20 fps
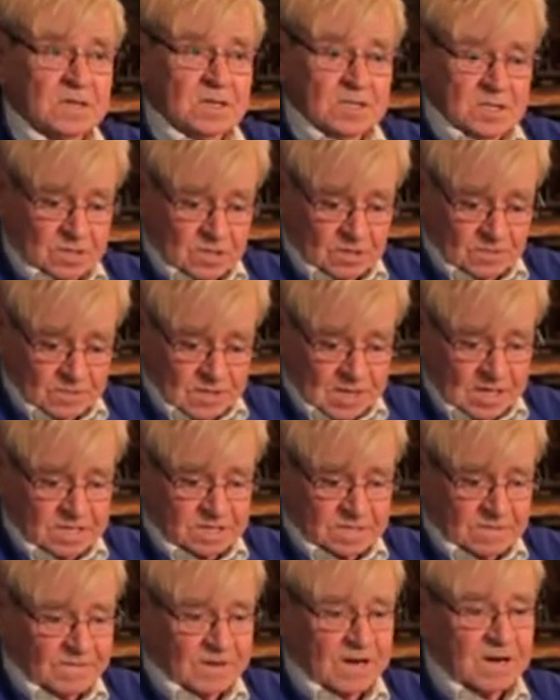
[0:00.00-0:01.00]
So
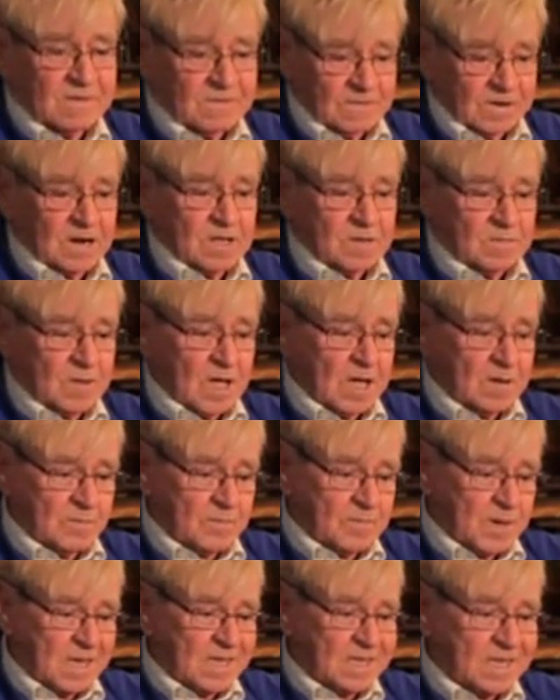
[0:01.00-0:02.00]
it's a very, very
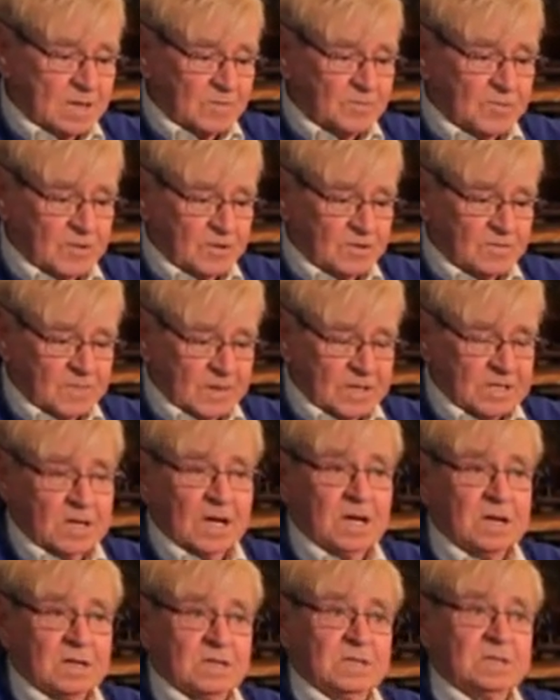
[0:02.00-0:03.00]
big improvement
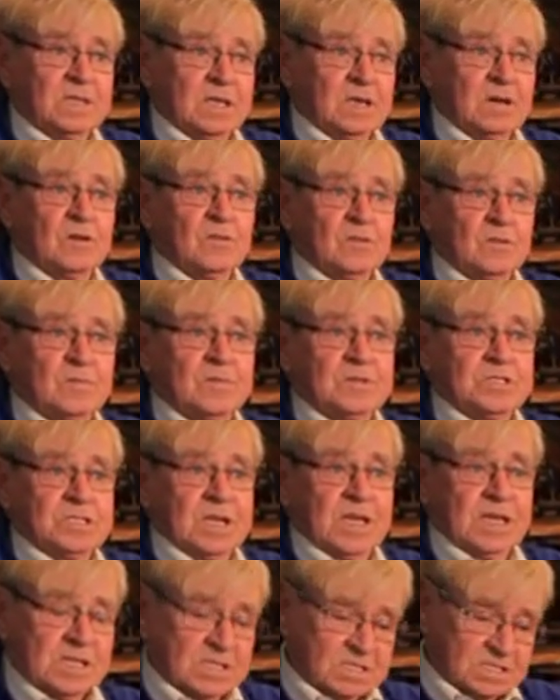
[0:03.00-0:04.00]
on the old
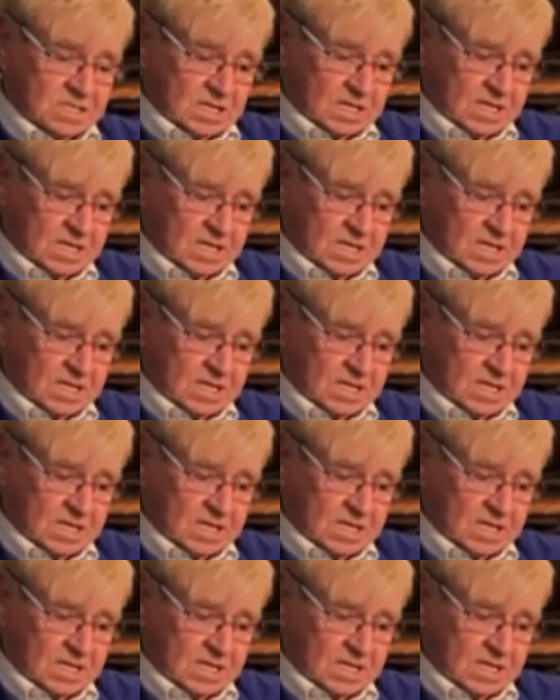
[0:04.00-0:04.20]
machines.